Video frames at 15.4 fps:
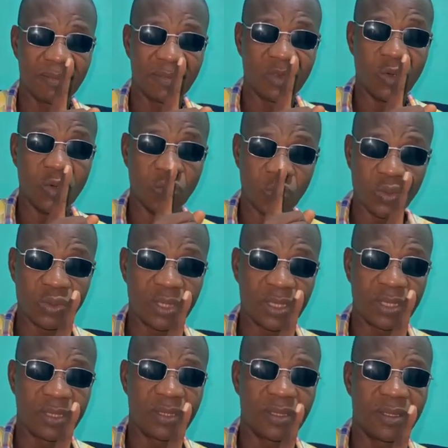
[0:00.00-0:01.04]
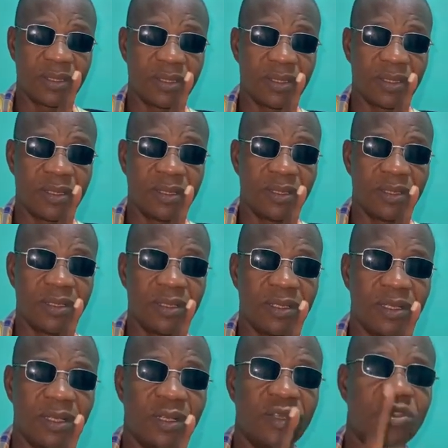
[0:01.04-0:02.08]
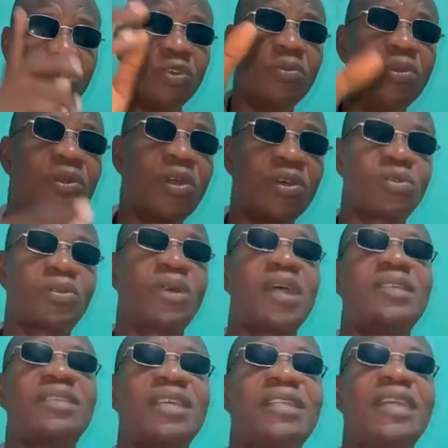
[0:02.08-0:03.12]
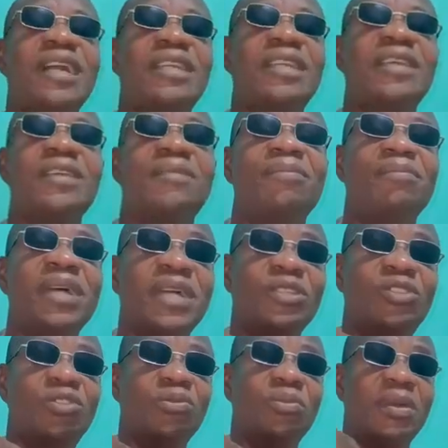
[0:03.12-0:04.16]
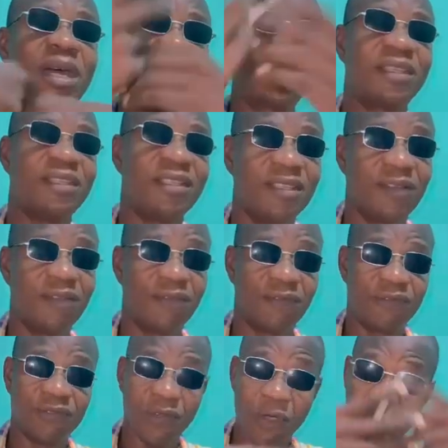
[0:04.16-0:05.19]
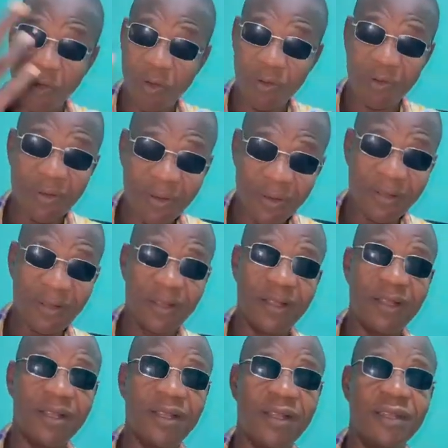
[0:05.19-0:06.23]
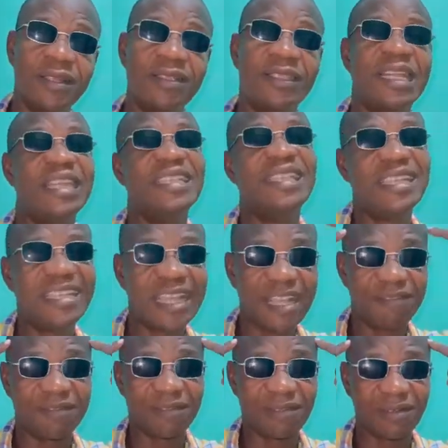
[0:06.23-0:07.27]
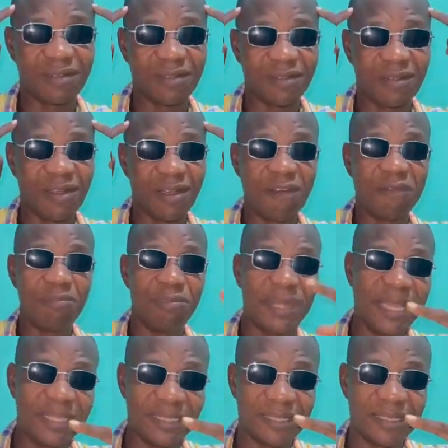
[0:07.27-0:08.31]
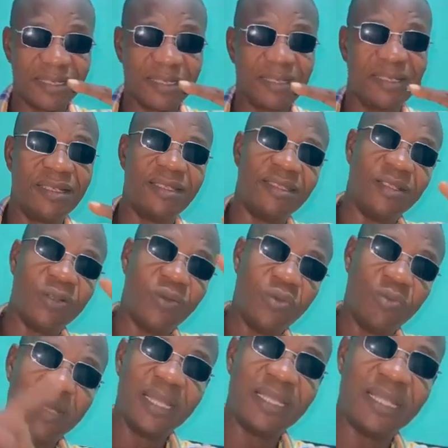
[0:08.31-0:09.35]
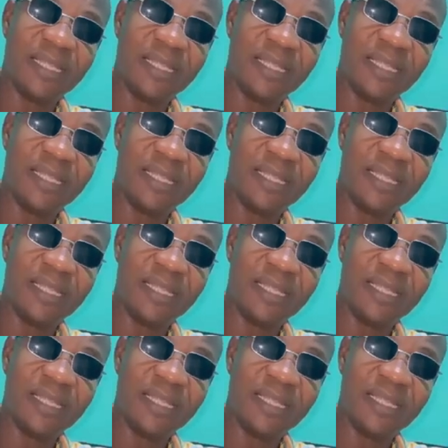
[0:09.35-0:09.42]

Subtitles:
Unquote. So because Christ said that men should marry 4, then the devil of men, the woman and